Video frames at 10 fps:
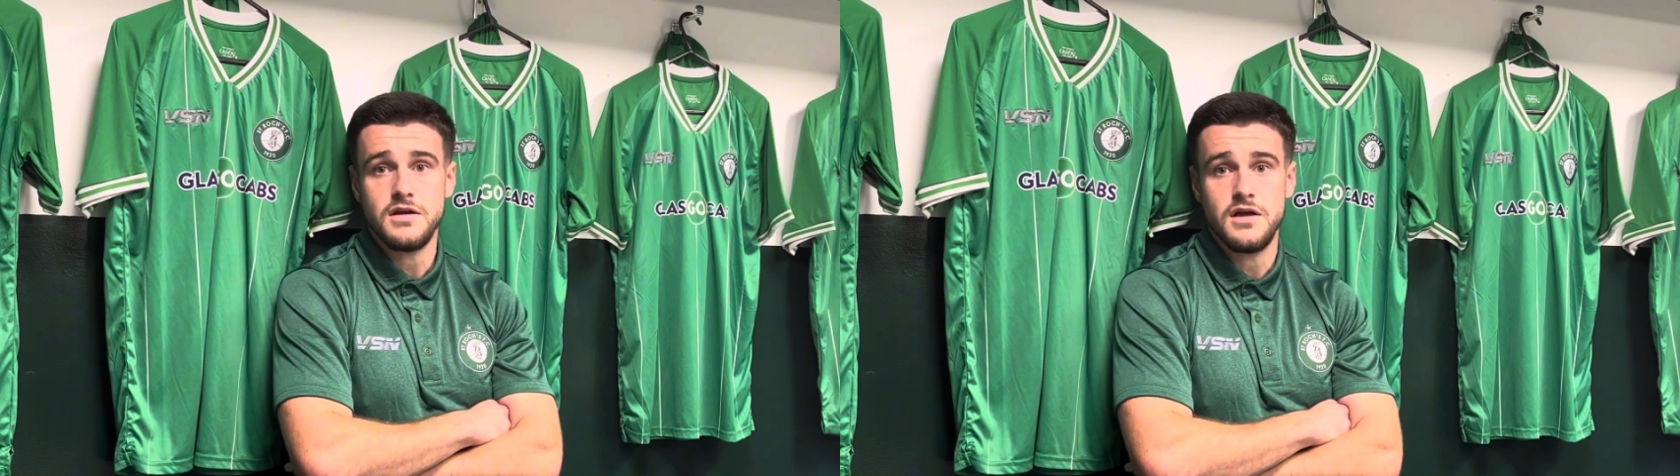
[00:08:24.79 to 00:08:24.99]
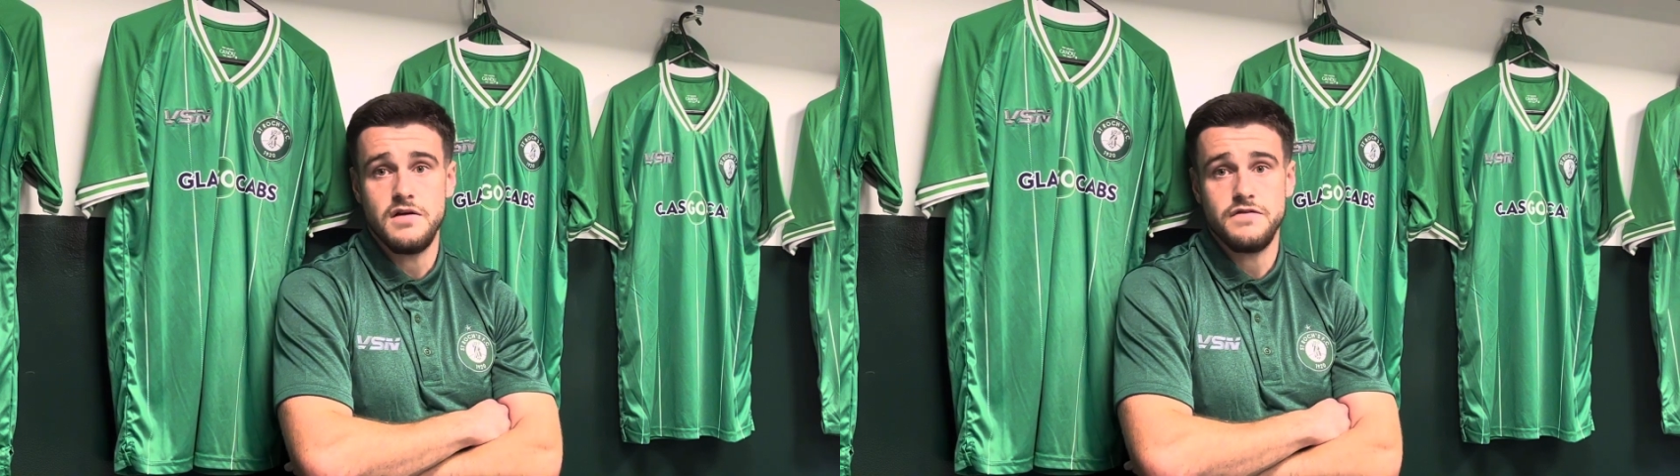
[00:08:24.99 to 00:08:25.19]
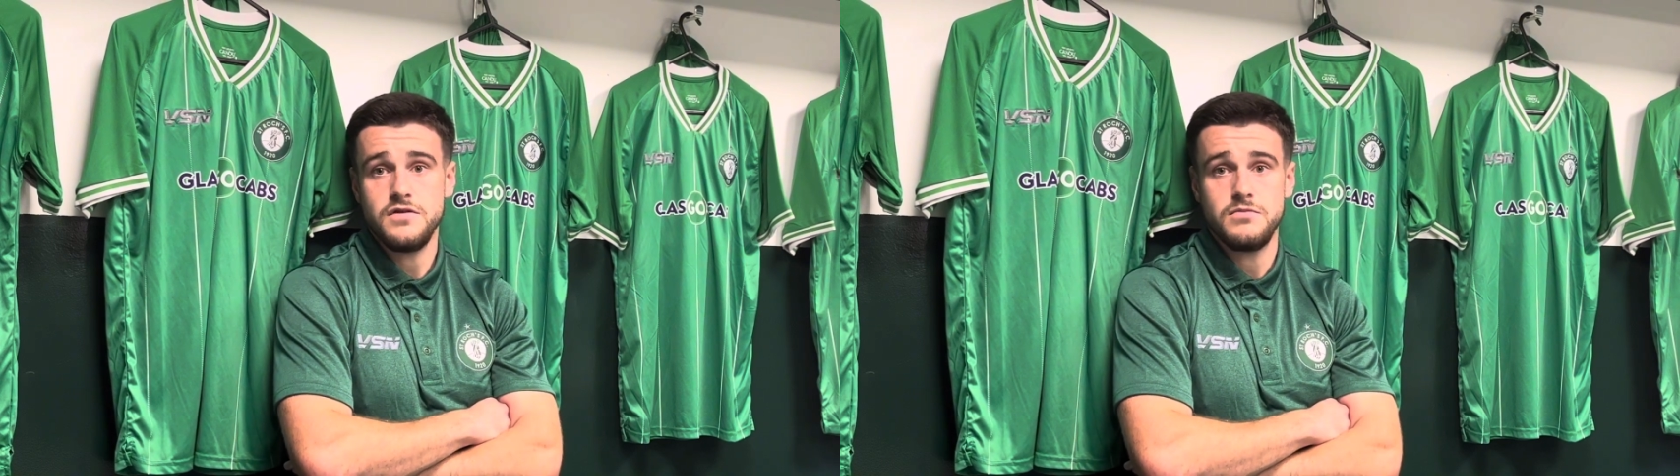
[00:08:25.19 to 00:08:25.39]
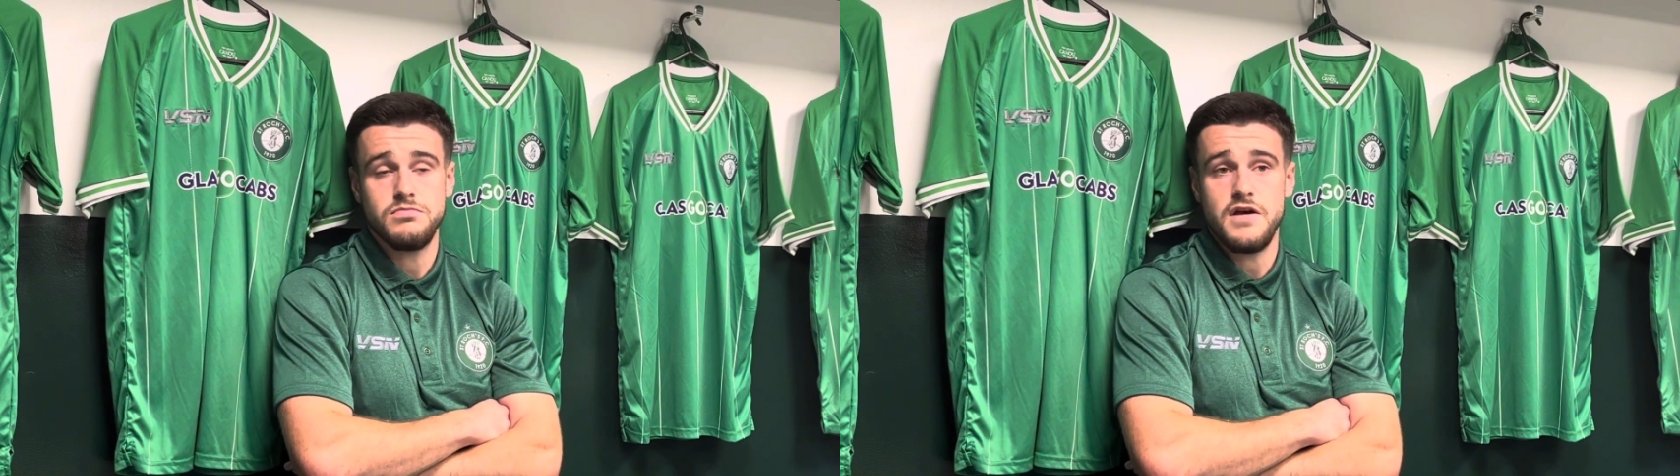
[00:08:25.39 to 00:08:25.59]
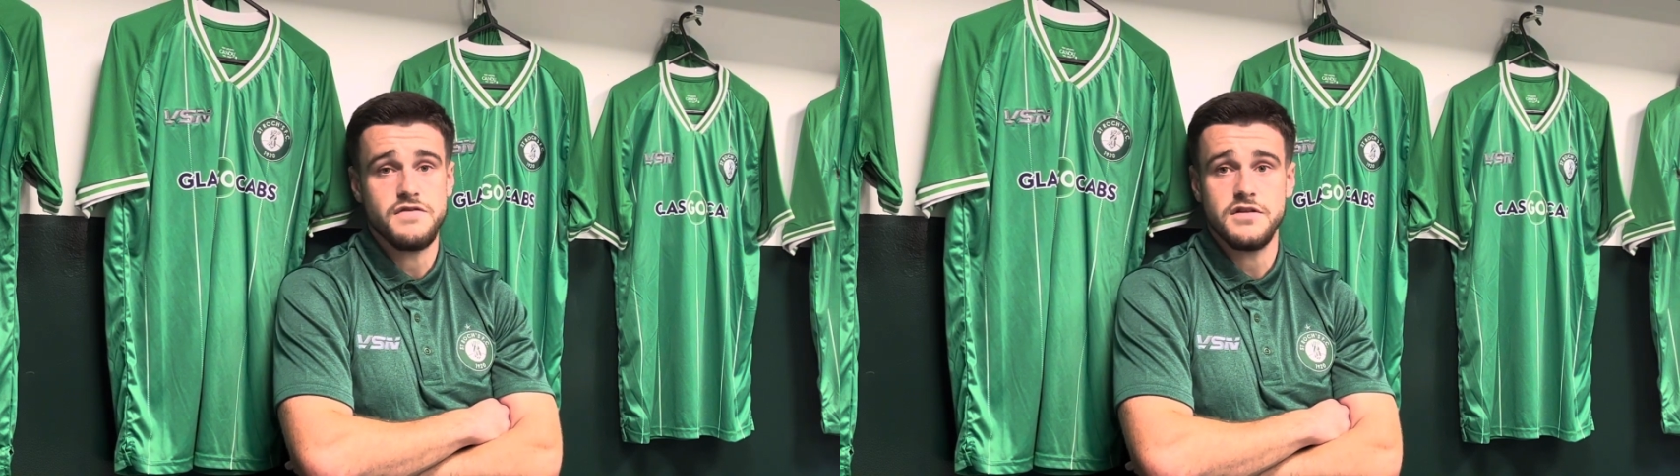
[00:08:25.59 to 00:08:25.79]

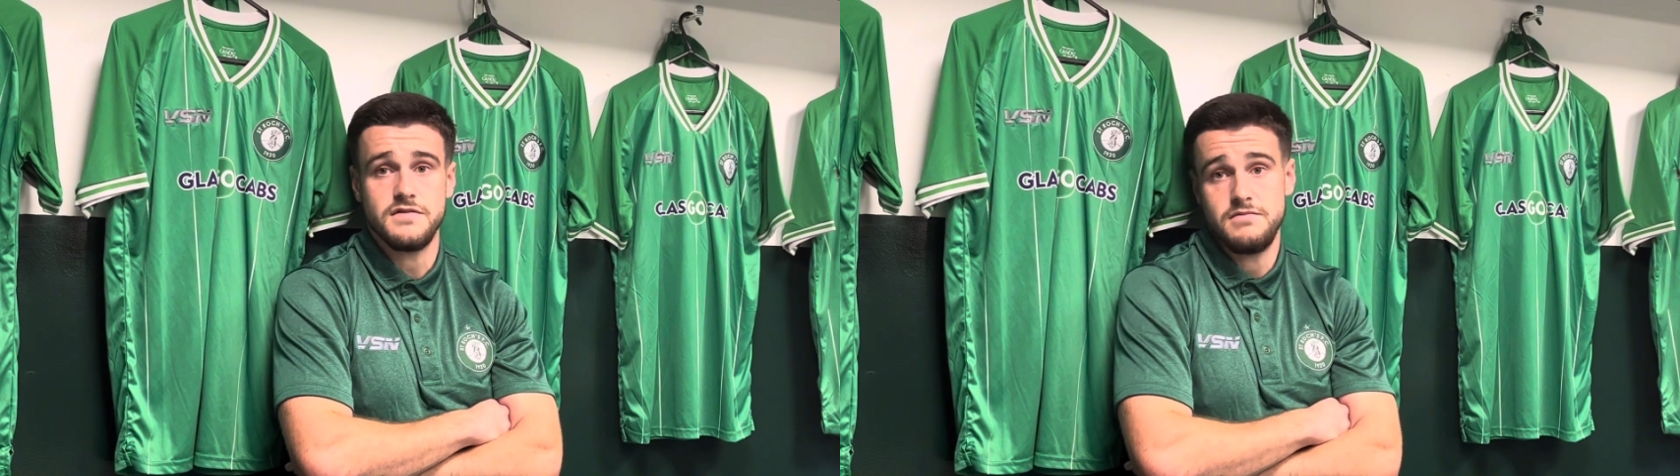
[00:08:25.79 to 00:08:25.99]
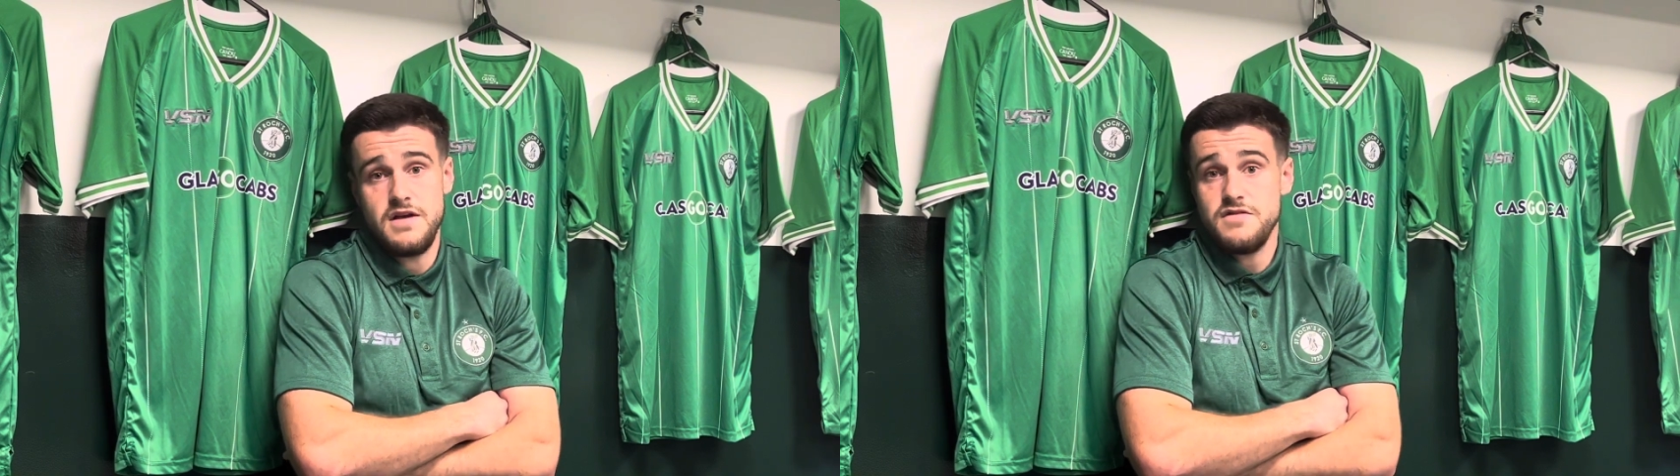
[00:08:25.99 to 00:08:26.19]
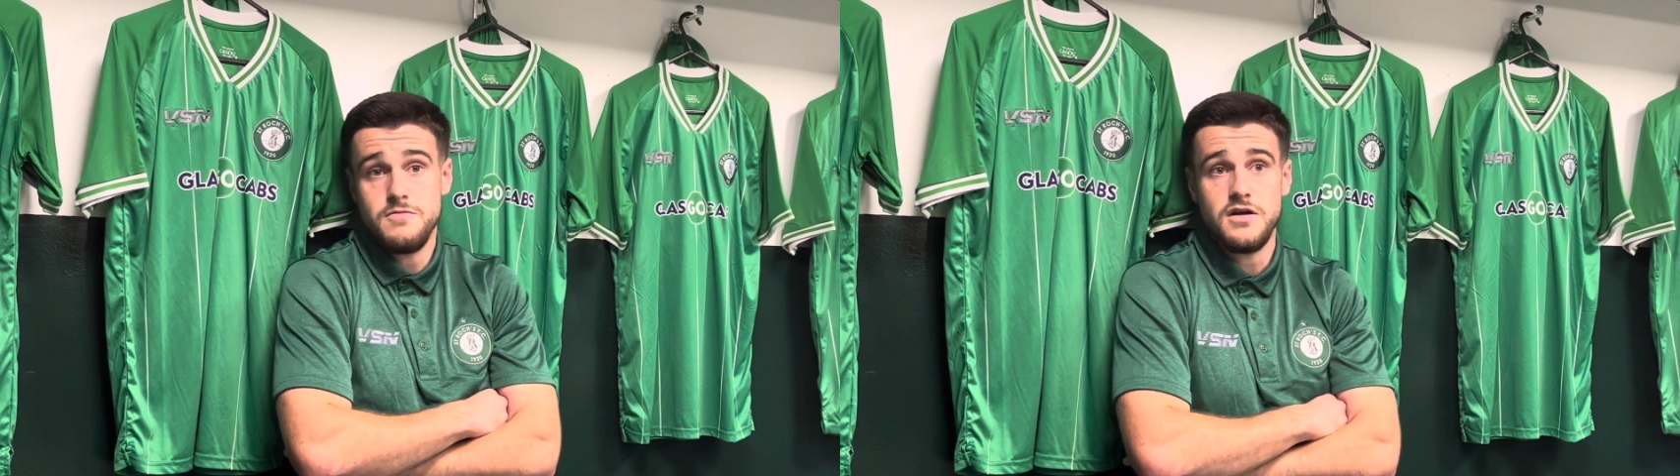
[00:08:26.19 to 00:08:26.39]
everywhere